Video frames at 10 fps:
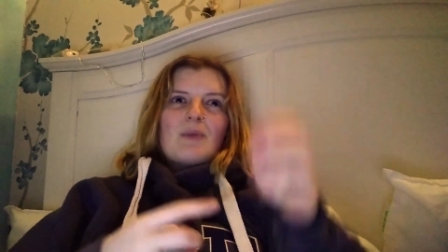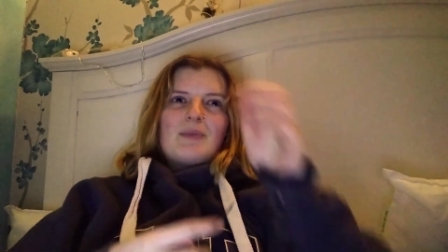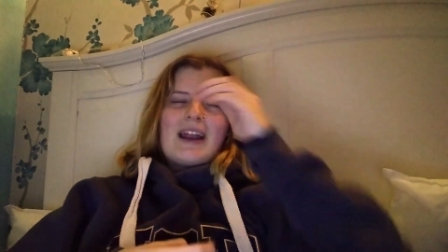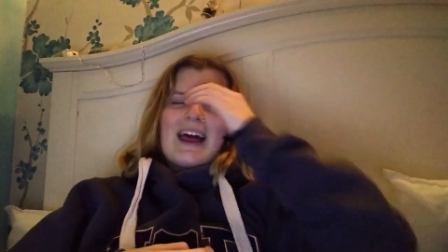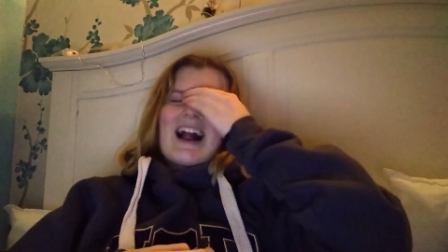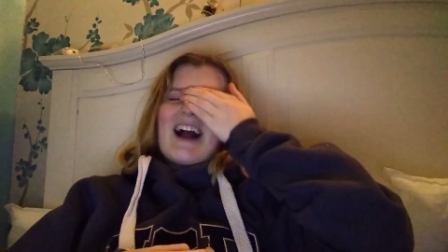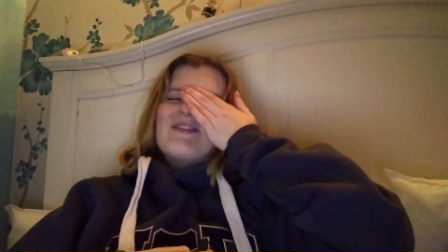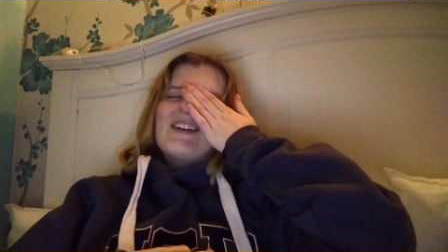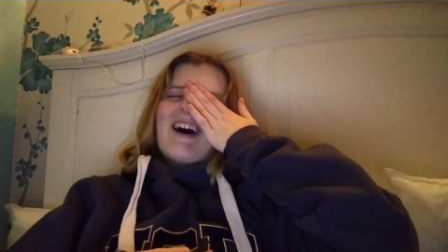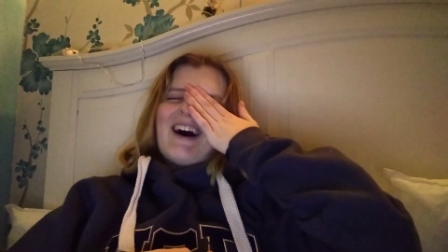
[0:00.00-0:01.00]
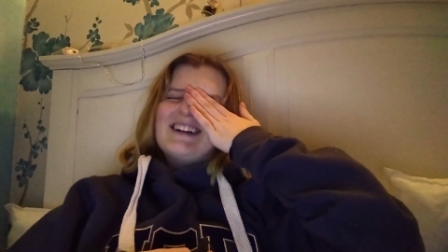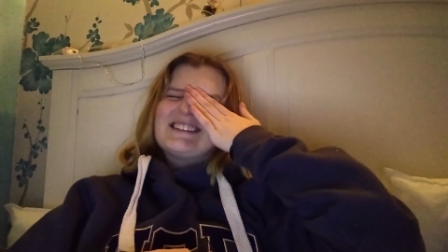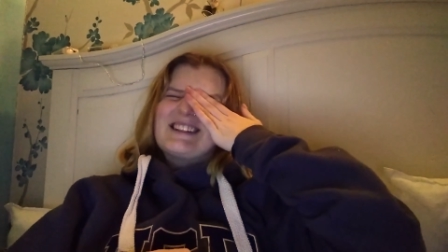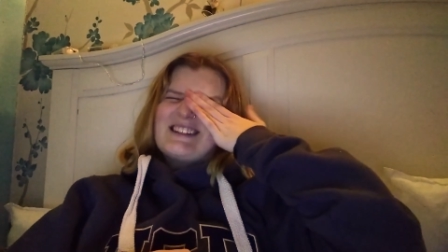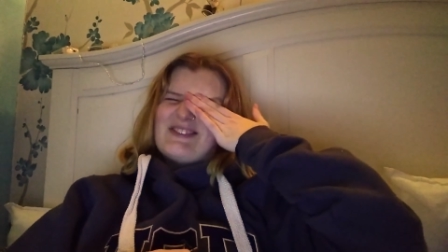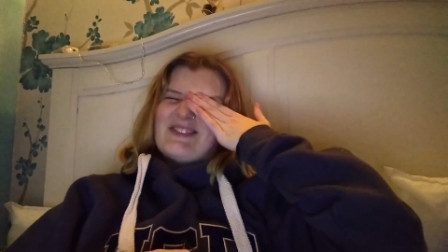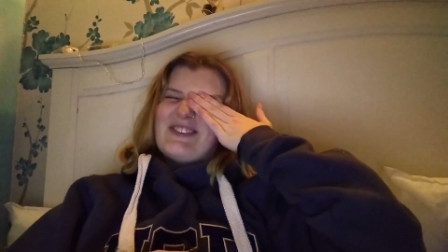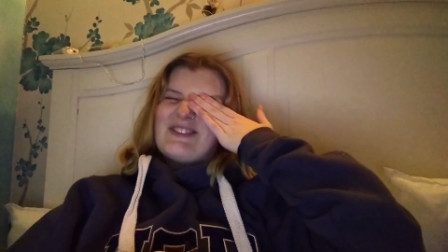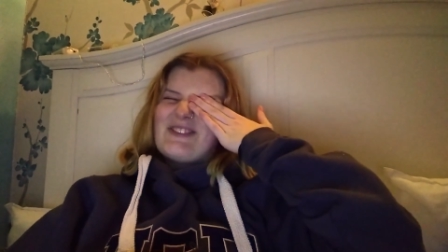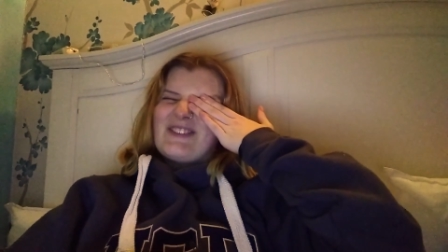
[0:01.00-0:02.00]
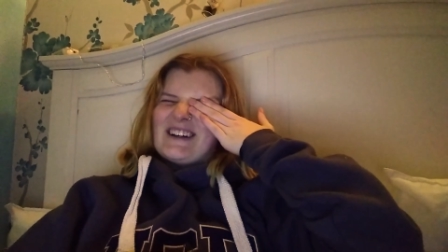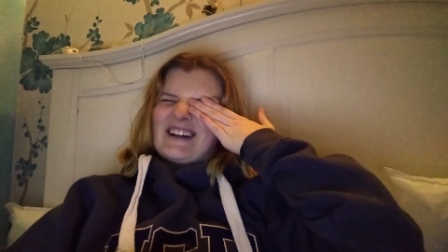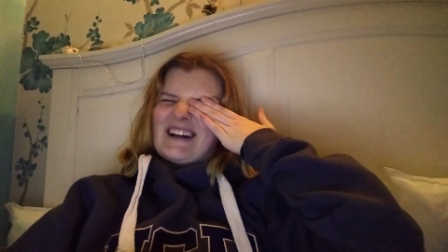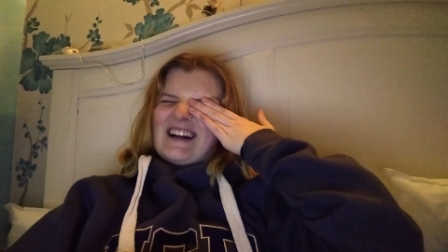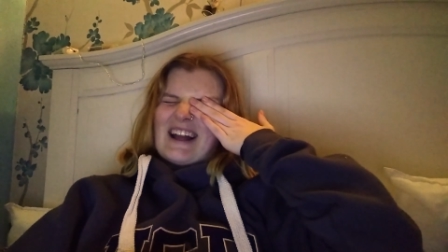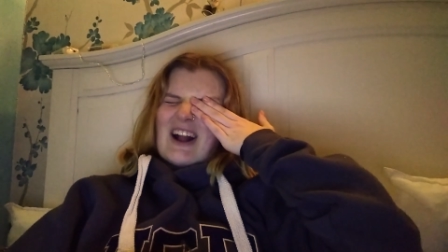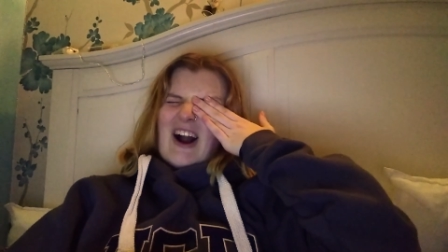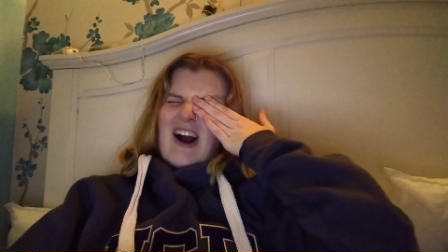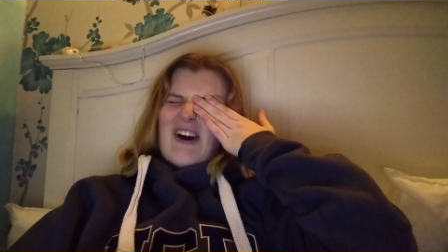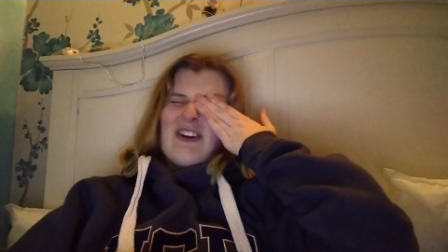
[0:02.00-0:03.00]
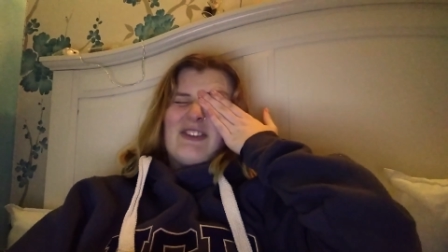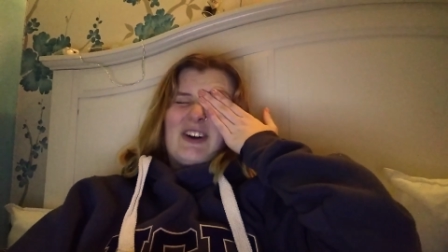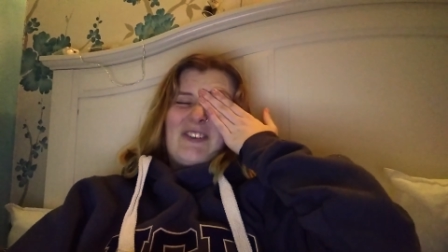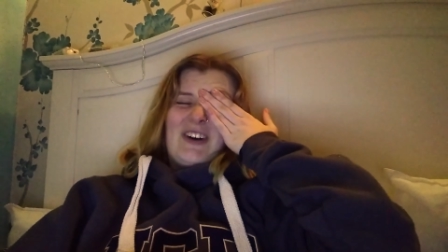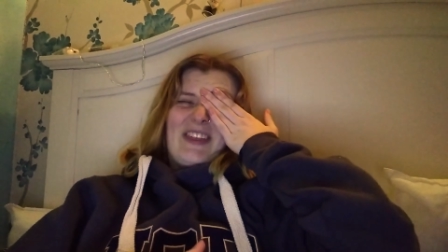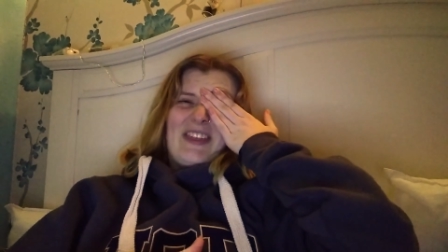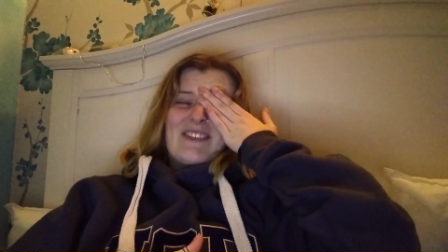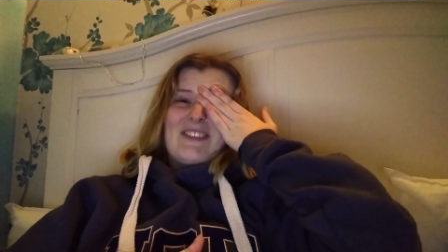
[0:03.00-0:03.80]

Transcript: But like, I've been on to them for like over a month,